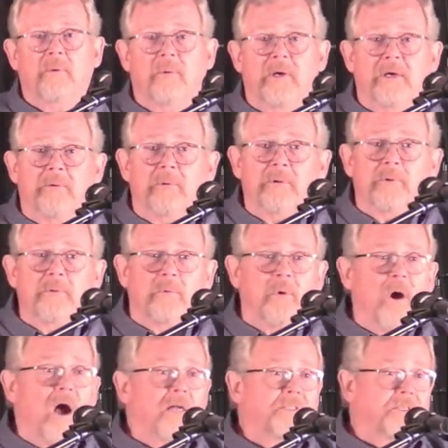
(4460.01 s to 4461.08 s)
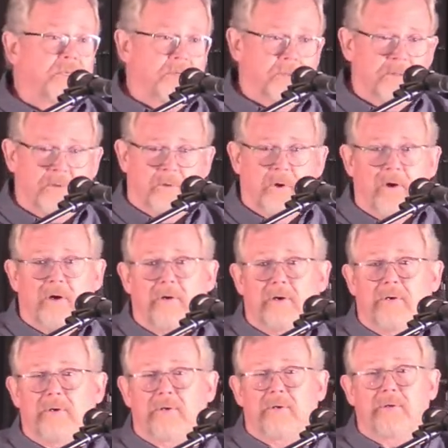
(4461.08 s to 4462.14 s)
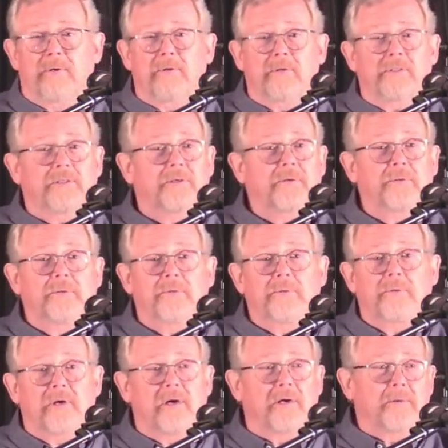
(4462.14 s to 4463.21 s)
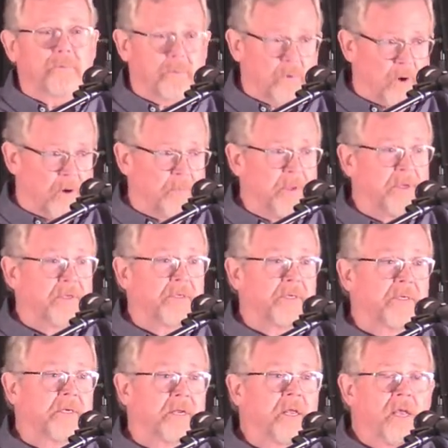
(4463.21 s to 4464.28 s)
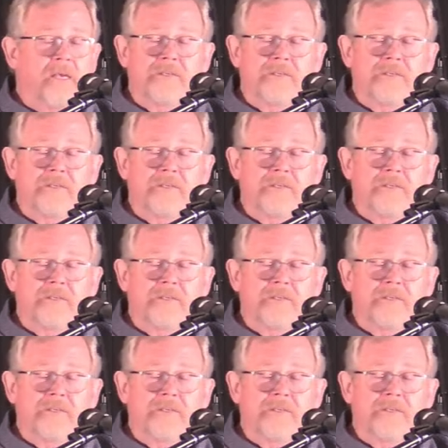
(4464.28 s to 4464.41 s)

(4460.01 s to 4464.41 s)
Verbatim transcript: we will watch you grow to a woman